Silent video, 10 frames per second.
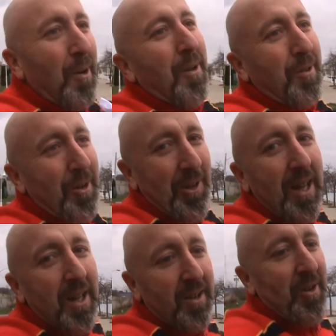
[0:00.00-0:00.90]
well of course
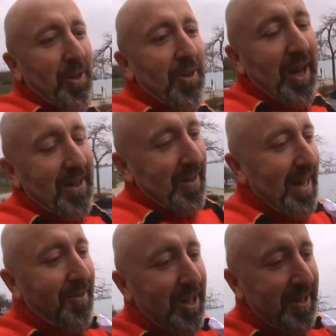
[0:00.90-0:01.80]
of course those guys are going
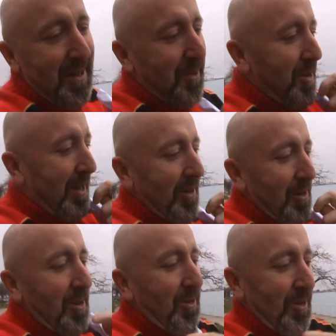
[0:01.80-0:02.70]
to have a good time too because they're
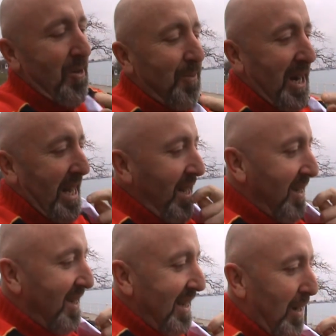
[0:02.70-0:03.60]
using your money
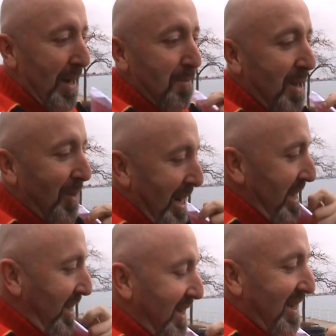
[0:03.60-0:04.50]
and my
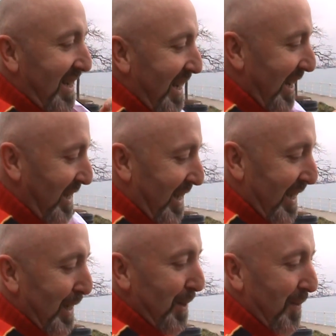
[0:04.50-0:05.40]
money and
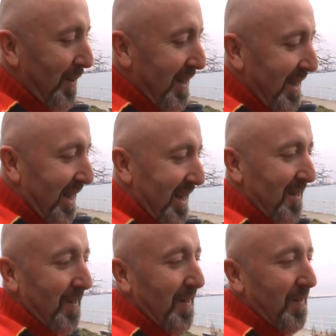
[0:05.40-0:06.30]
and
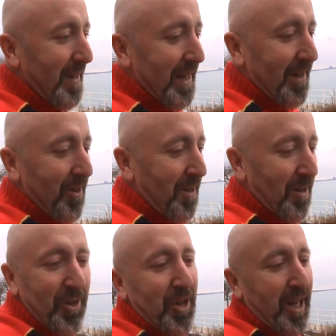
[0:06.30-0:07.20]
they're going to you
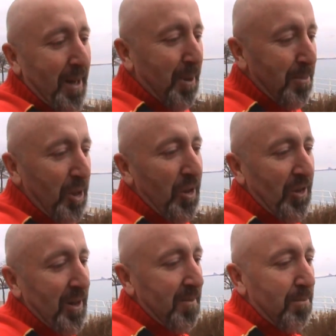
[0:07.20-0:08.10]
know suck up and
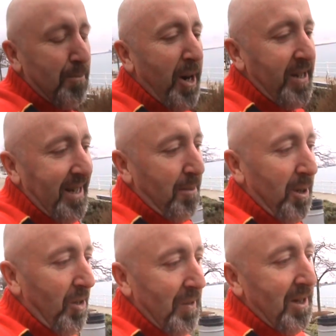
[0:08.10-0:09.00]
booze and party down
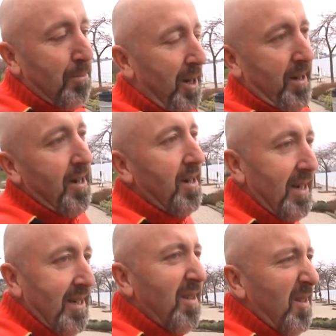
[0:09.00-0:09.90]
below in their bunker
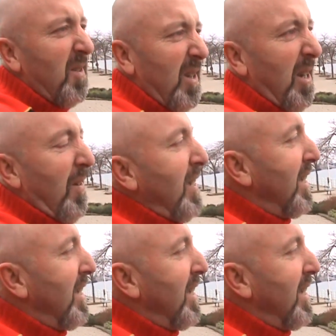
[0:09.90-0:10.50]
and you know